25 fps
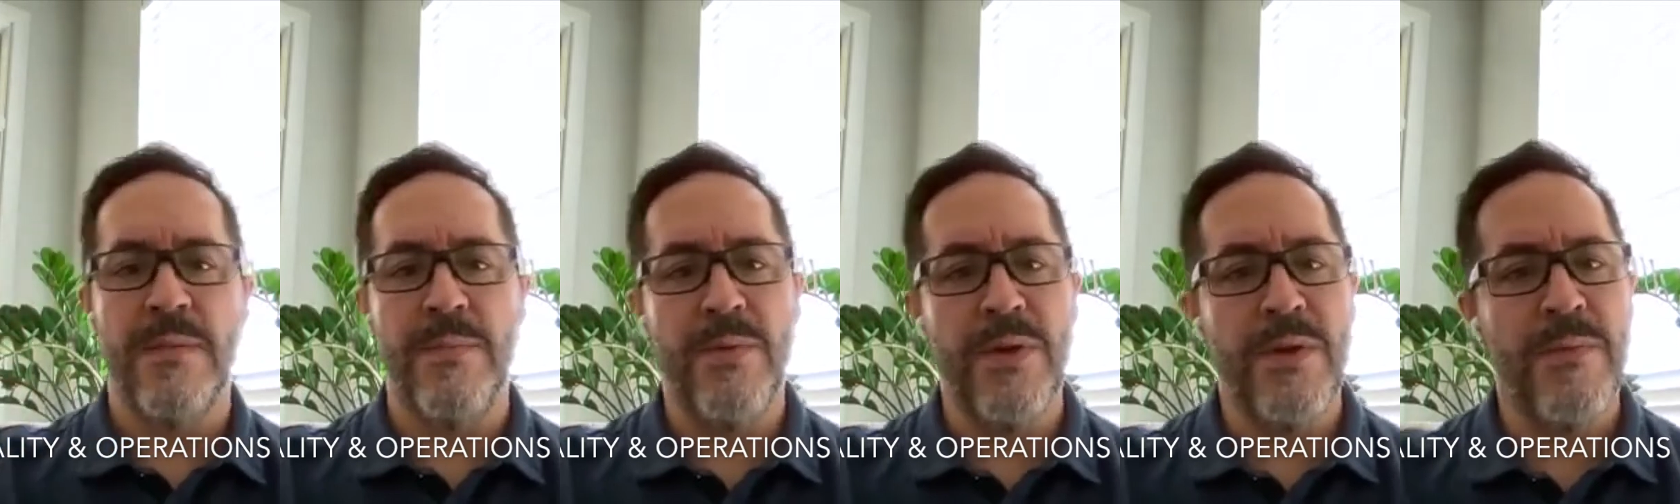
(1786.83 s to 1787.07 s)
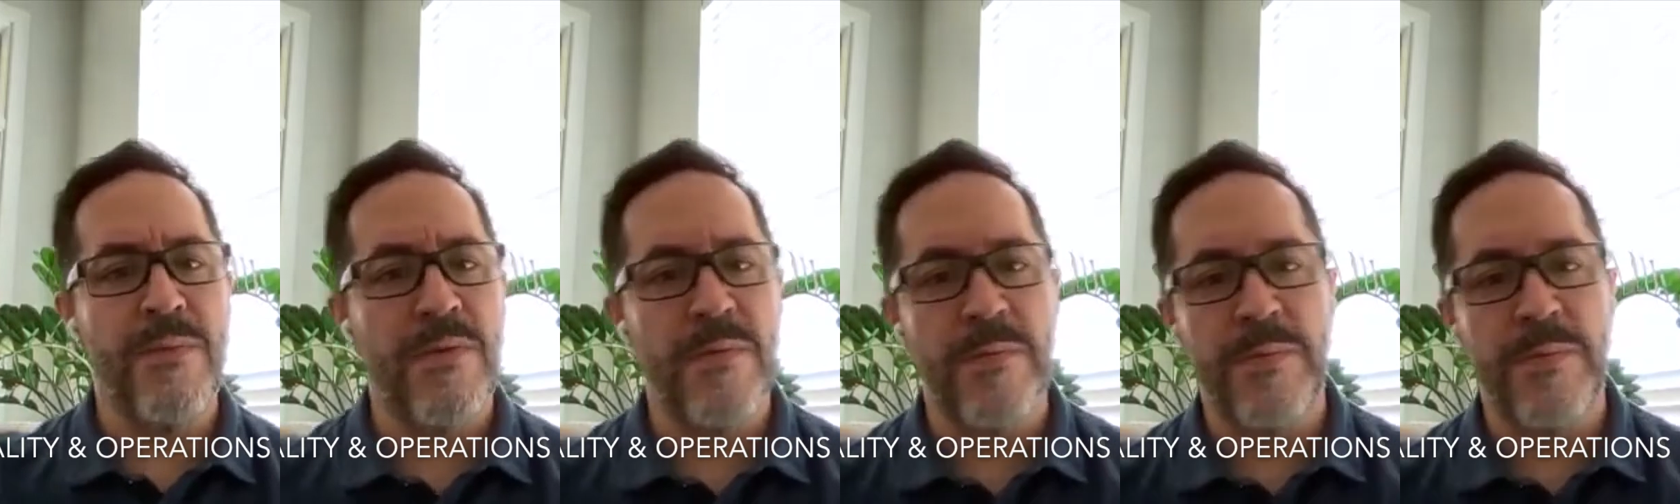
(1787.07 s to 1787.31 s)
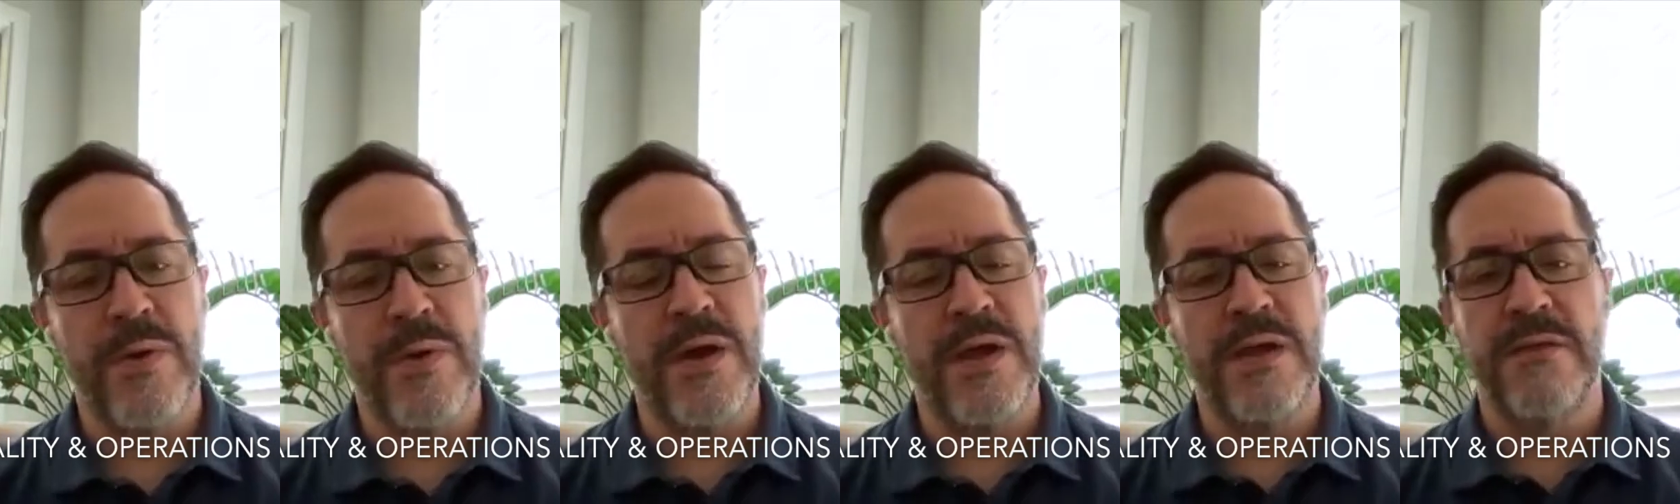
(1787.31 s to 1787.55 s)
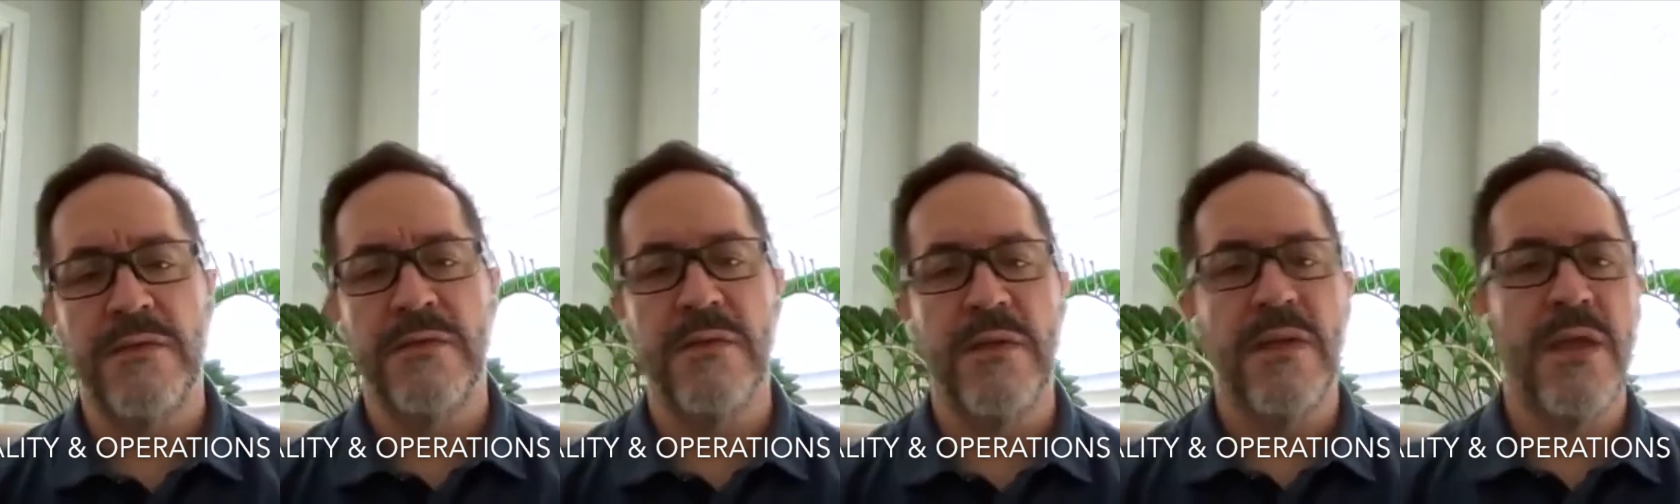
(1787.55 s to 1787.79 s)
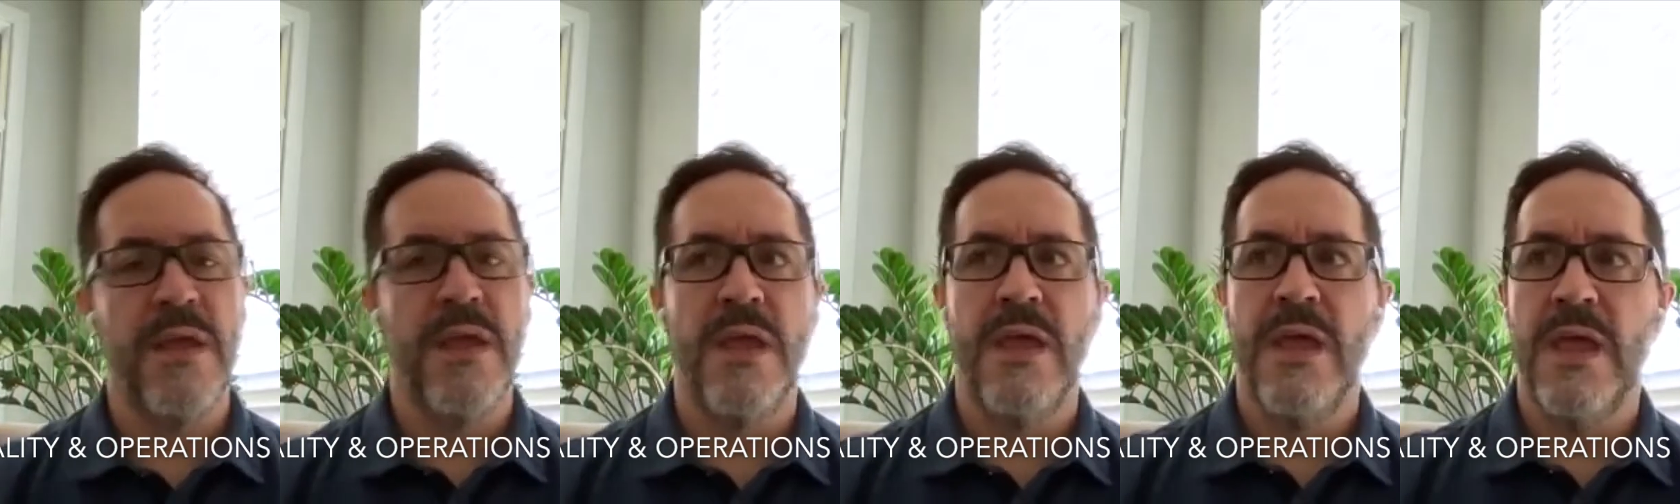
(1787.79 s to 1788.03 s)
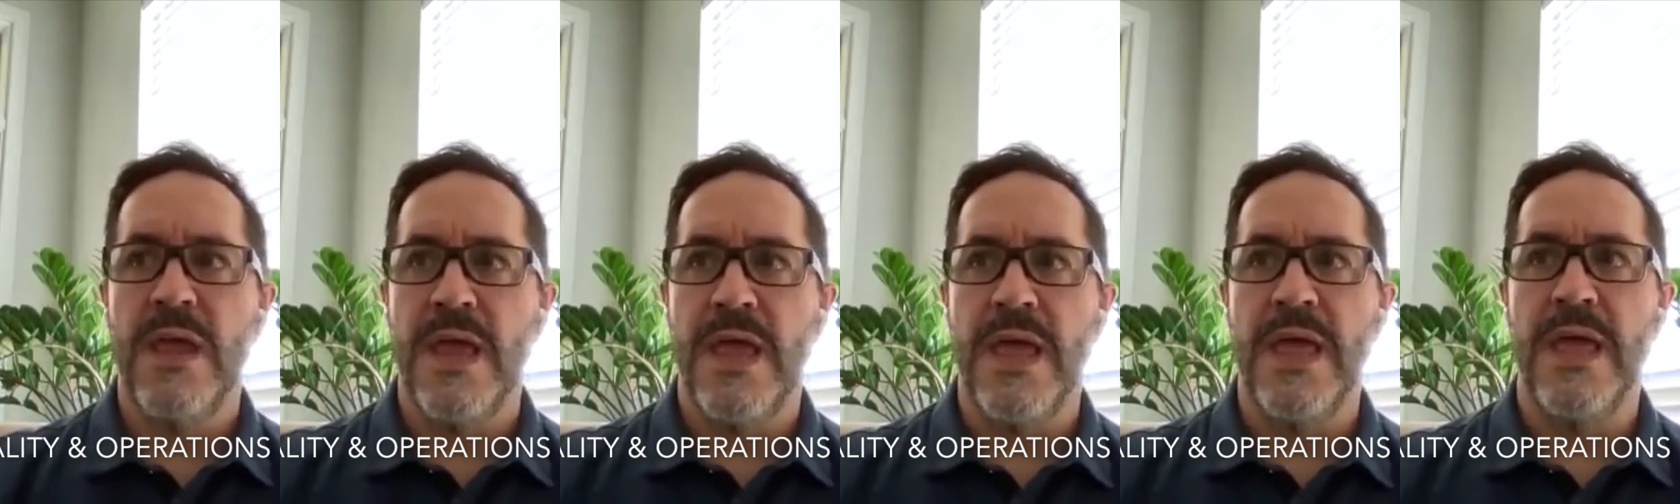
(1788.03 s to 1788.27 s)
premium price,
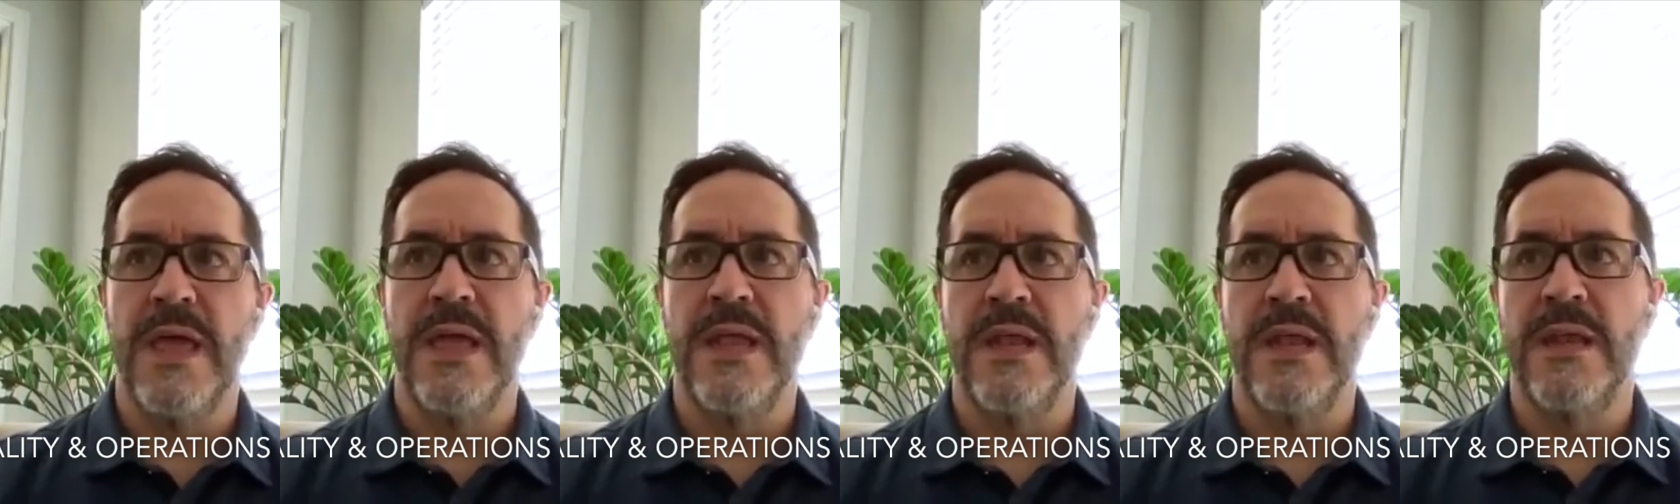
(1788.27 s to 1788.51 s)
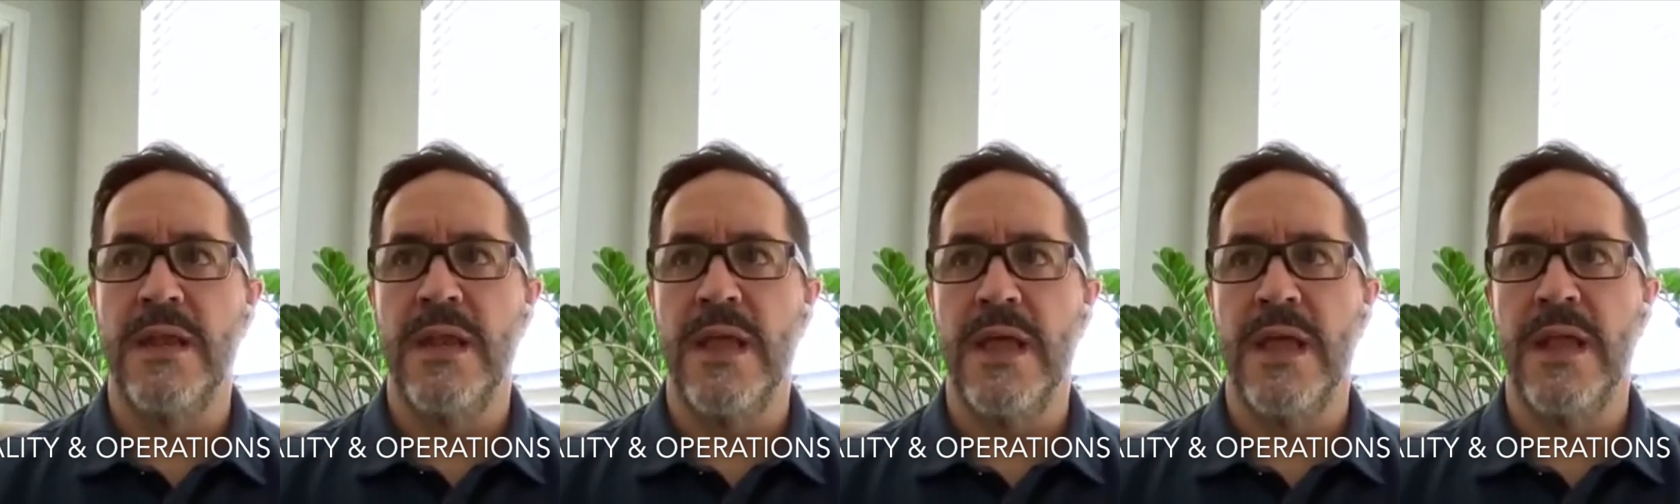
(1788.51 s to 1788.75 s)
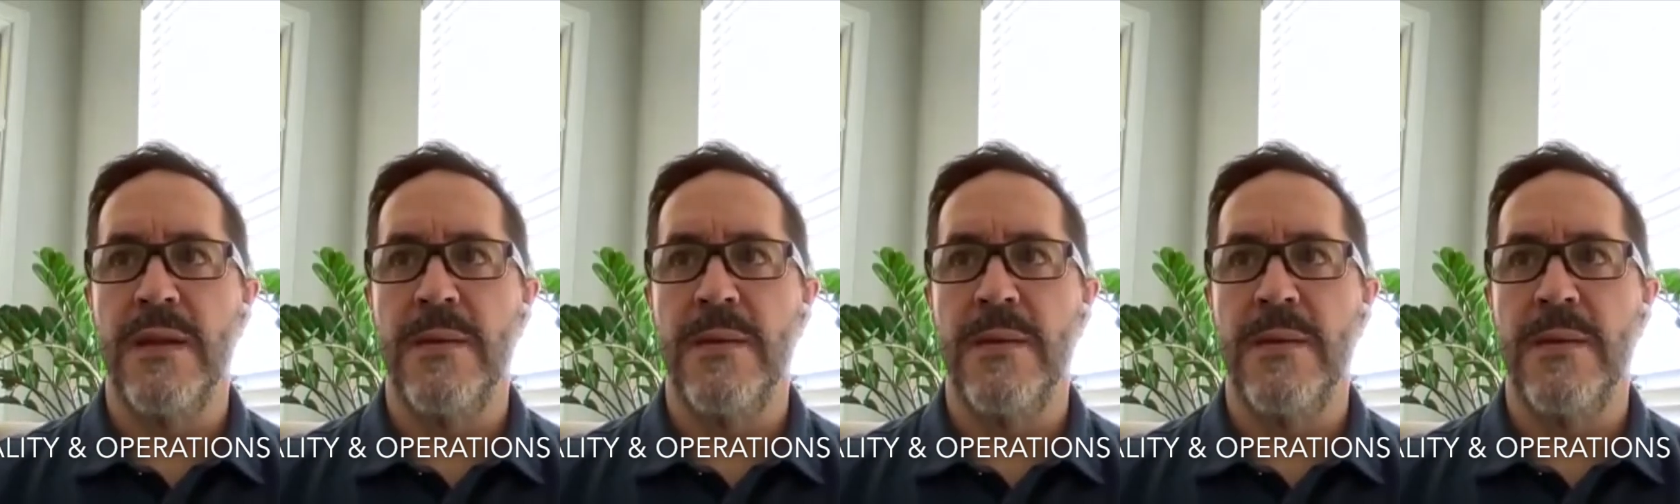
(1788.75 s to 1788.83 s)
and